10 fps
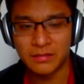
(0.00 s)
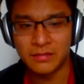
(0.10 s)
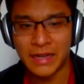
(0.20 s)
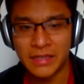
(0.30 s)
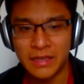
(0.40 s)

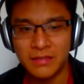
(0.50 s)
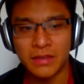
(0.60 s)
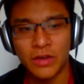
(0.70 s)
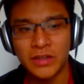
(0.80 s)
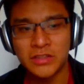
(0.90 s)
side against,
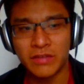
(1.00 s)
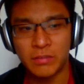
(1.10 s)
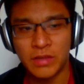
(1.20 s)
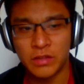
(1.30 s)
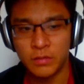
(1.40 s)
and you actually have
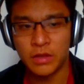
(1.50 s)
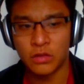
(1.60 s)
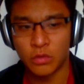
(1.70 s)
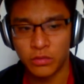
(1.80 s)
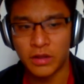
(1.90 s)
to be a little bit
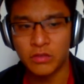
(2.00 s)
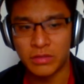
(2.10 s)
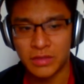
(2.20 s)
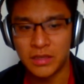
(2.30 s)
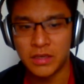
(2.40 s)
unorthodox
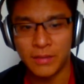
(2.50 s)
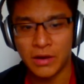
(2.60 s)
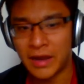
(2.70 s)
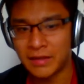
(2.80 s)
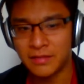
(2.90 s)
when thinking
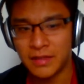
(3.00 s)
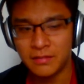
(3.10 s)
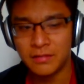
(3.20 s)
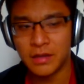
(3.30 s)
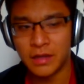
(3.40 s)
about how to side
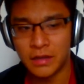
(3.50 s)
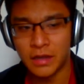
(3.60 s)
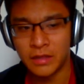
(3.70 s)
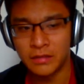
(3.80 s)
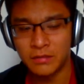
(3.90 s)
this
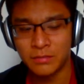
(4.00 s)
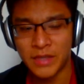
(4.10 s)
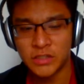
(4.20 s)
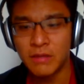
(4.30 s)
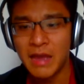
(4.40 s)
against this
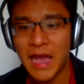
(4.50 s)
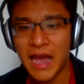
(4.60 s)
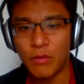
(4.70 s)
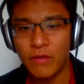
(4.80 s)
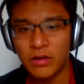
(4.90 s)
matchup.
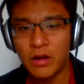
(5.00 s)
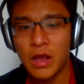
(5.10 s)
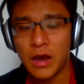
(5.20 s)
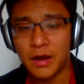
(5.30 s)
However,